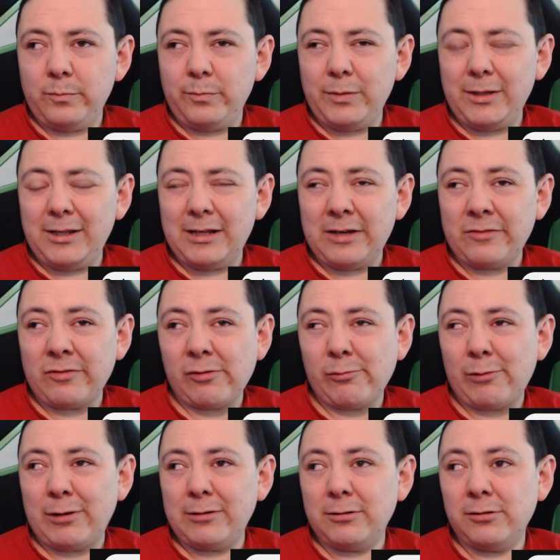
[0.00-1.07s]
beat
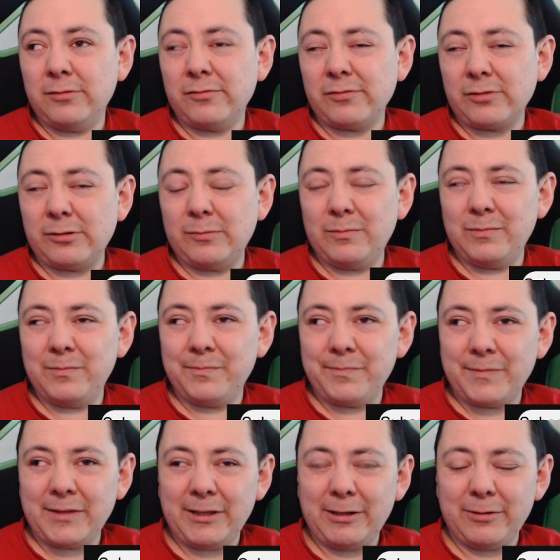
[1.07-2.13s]
everyone over,
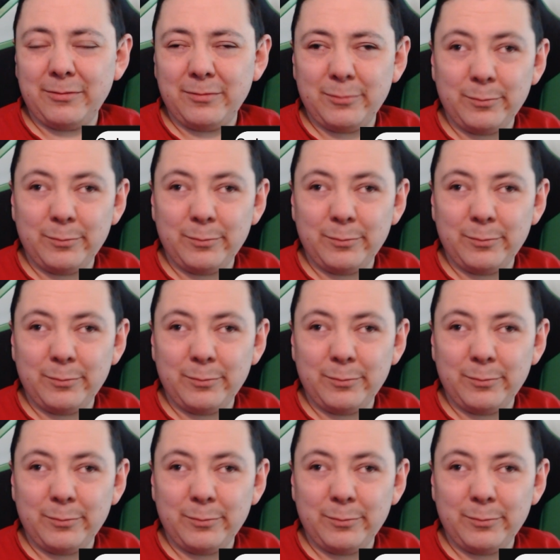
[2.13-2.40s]
to